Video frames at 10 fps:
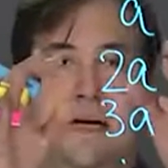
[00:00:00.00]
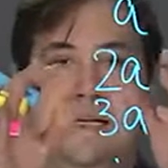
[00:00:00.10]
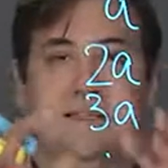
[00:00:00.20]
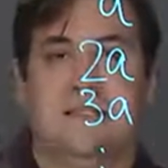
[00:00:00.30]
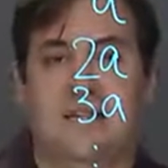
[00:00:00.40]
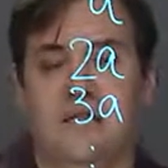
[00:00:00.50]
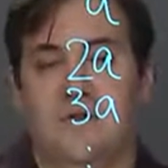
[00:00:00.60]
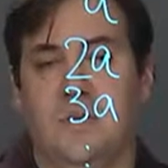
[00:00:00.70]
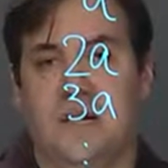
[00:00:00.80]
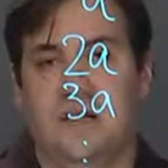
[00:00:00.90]
as the set
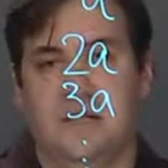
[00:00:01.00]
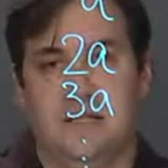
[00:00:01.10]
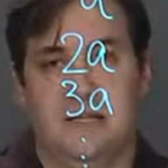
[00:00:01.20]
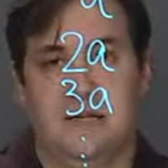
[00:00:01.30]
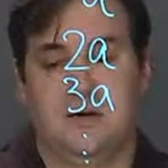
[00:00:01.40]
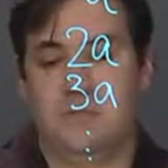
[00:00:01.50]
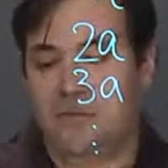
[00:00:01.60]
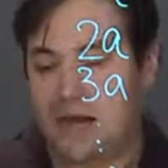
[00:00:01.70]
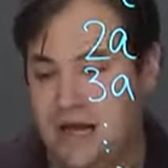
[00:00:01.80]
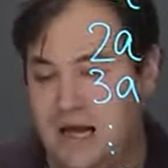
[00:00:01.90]
of remainders here,
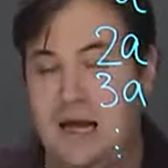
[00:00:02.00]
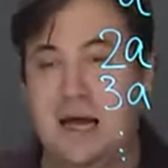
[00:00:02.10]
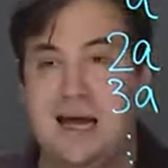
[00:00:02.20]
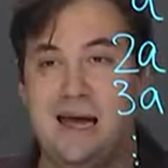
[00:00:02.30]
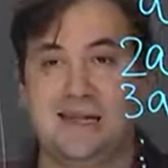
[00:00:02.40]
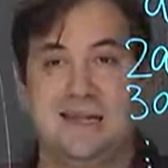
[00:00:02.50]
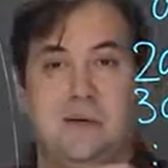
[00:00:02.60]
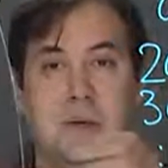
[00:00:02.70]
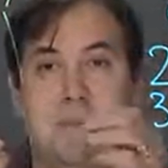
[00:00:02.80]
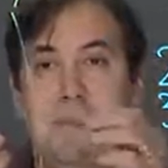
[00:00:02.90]
and
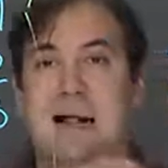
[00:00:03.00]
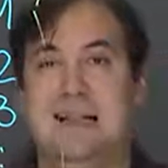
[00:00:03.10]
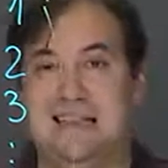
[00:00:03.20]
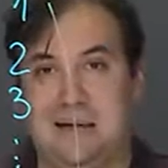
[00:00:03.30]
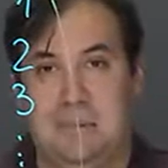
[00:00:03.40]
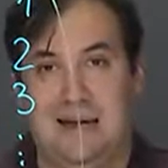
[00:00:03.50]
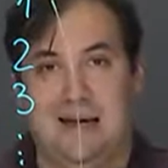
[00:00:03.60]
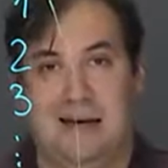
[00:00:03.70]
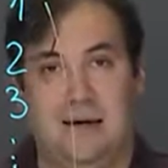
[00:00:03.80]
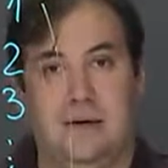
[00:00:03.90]
we
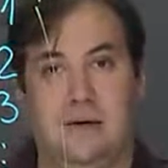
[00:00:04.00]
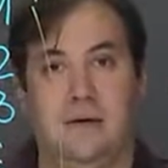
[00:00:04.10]
multiply